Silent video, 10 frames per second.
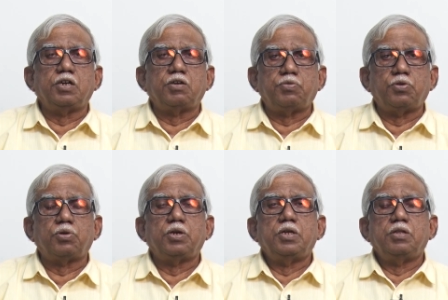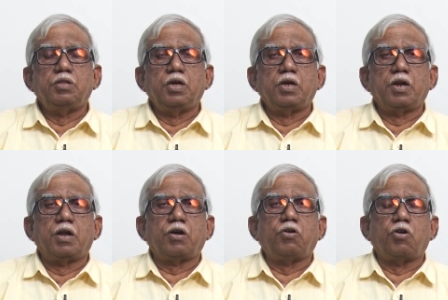therefore there
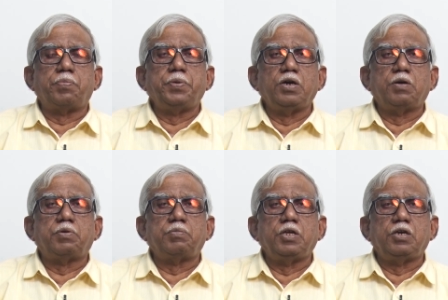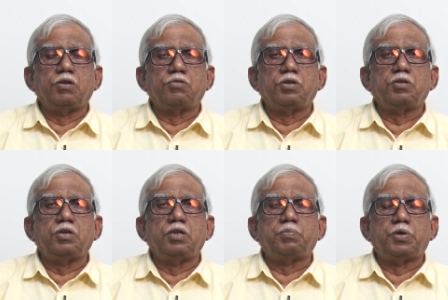are cropping up of the cases
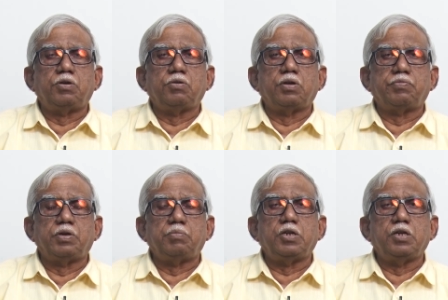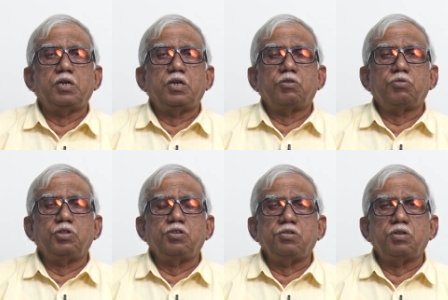in a particular family. So
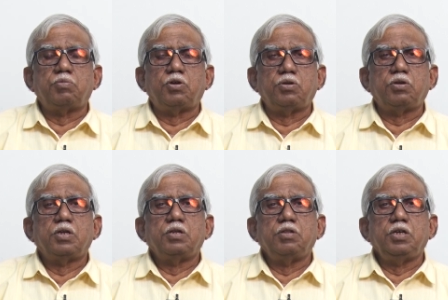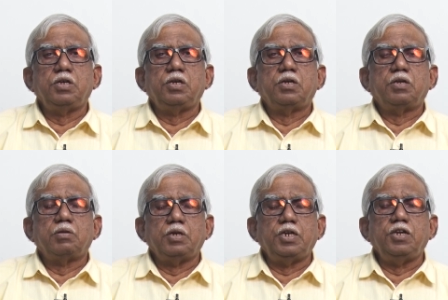this is about the
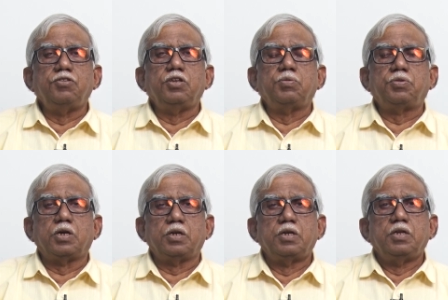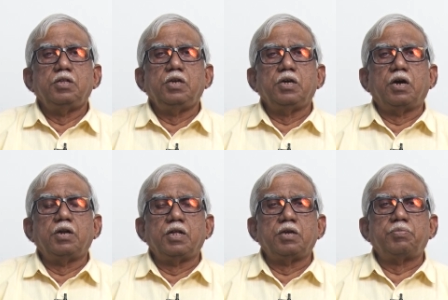Aedes aegypti. The
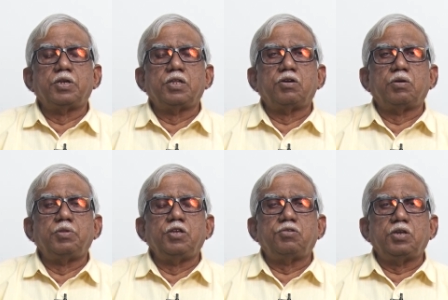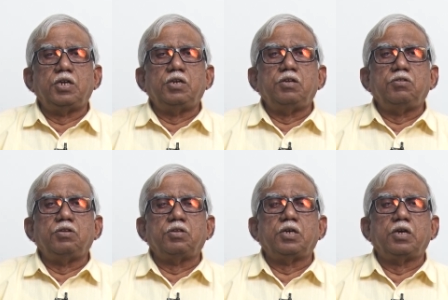another brother of this Aedes
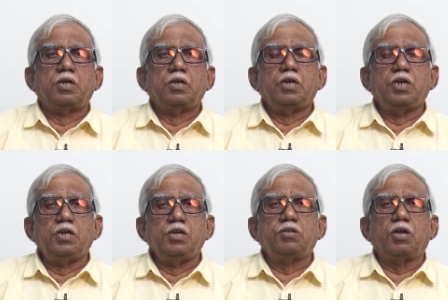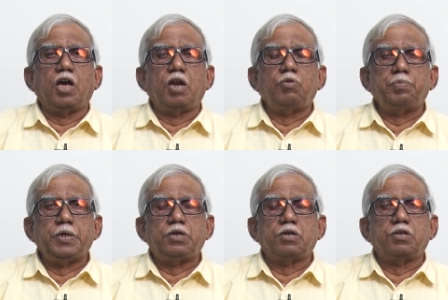is a Aedes
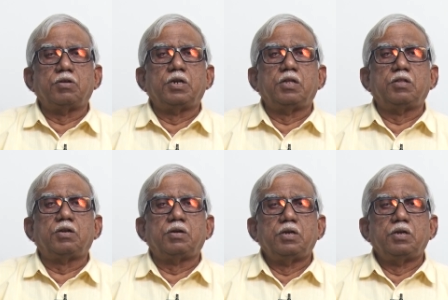albopictus, another